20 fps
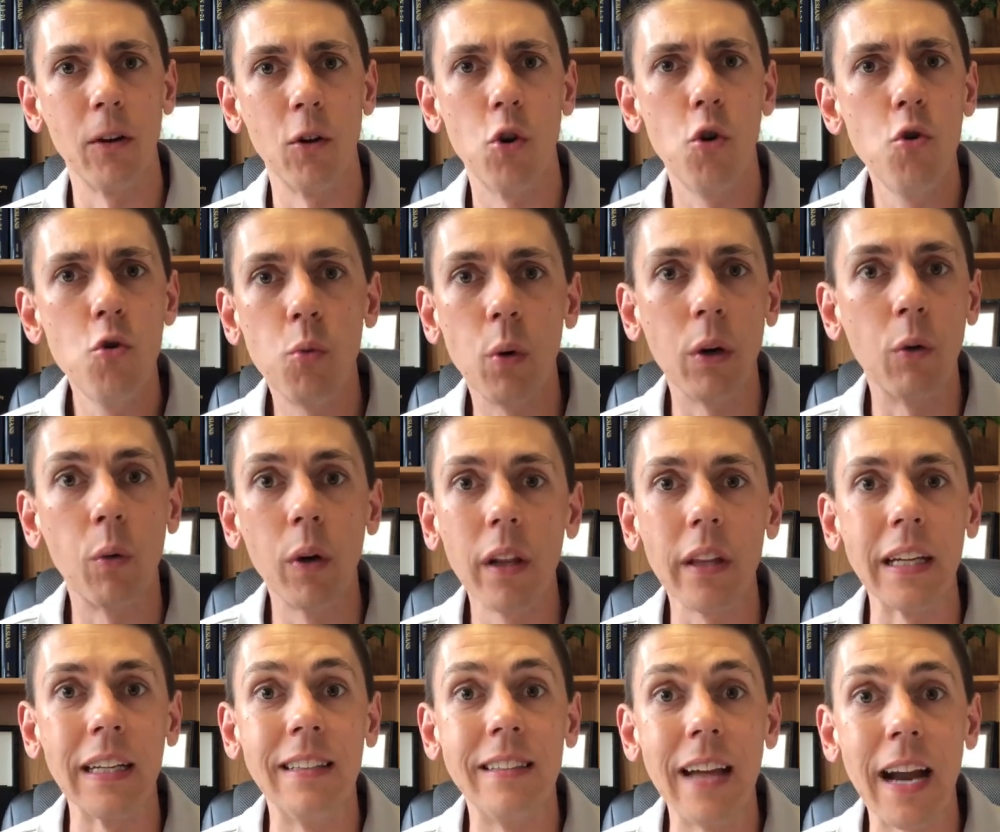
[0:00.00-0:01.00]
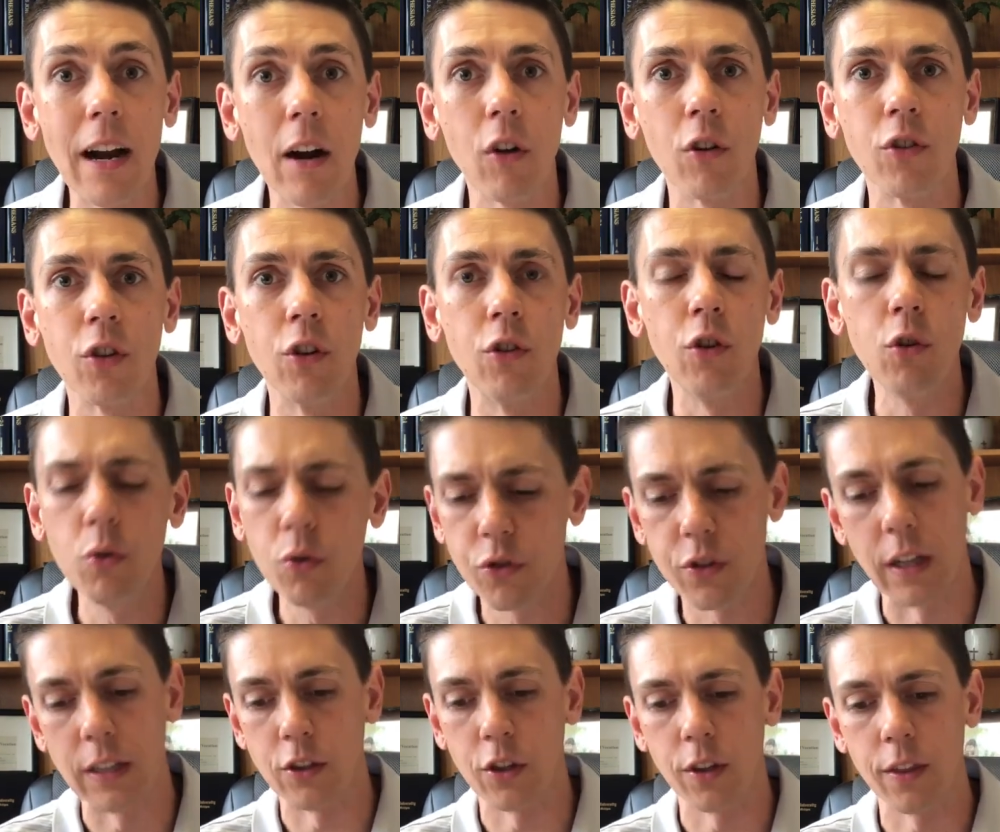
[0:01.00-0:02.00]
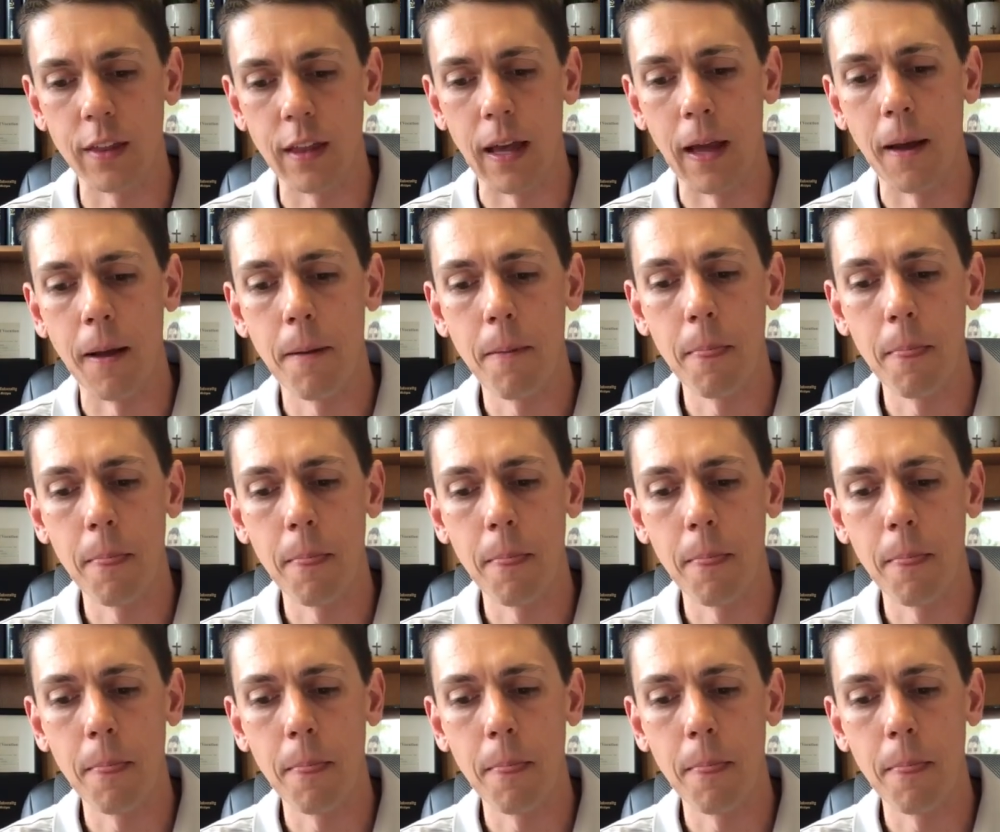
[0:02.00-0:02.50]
Who would really dare to do such a thing?